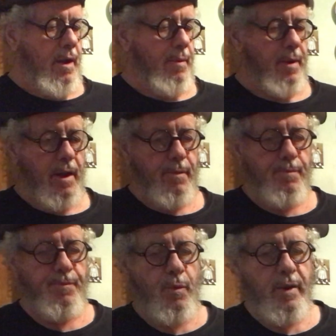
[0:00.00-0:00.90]
But
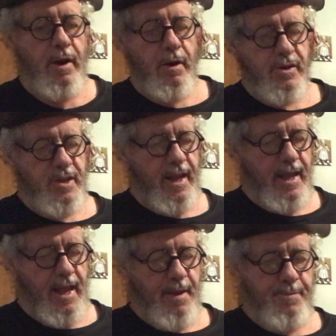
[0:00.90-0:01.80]
when they're
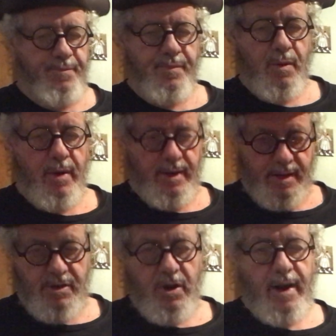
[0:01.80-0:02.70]
sticky, and you
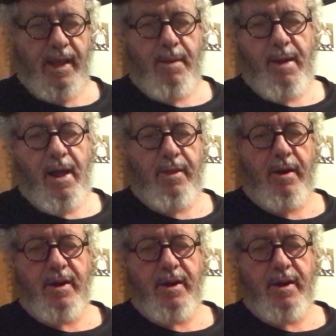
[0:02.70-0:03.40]
try to get them out of there,